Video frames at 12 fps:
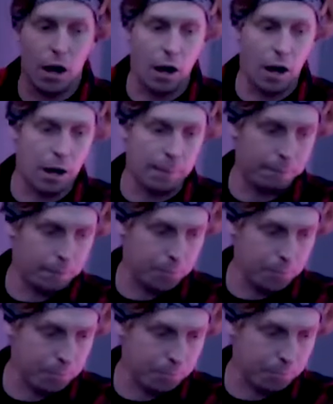Um,
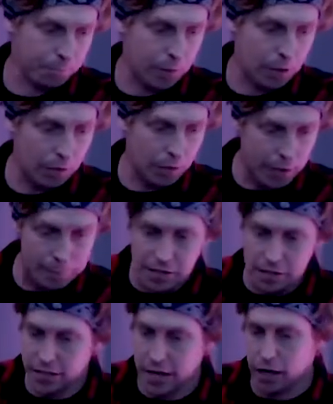that
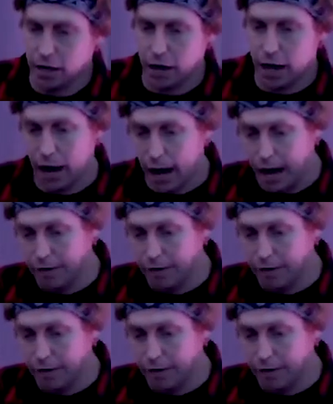being said, uh,